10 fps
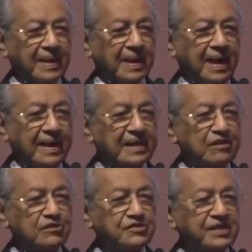I
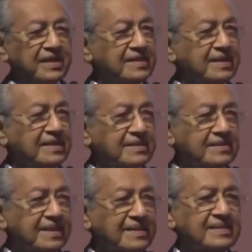cannot
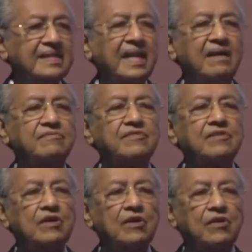stress enough
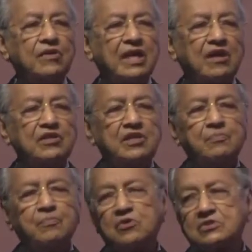on how
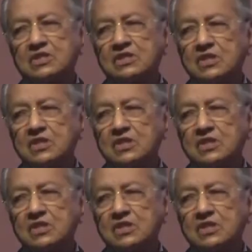important